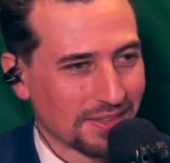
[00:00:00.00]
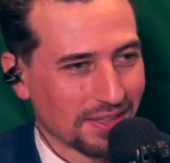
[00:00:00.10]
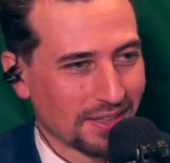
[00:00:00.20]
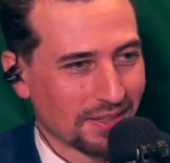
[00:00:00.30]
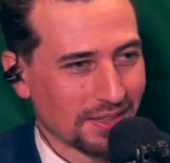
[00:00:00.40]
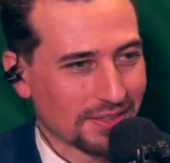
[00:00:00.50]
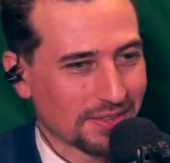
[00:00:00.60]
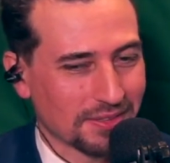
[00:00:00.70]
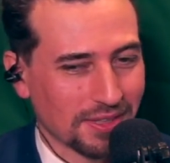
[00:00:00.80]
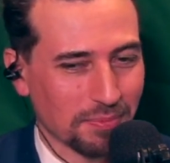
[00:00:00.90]
All right.
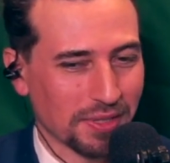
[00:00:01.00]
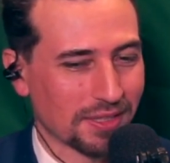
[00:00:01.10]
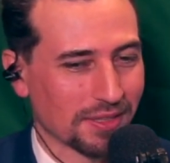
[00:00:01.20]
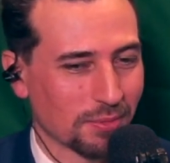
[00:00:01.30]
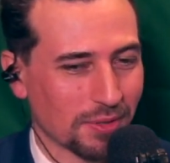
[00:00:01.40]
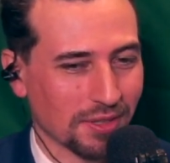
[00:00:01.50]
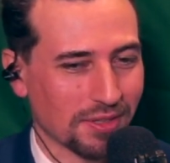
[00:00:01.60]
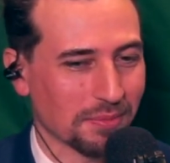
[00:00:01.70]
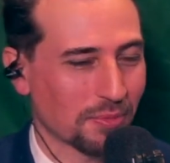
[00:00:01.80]
Hey, Peter, what do you think?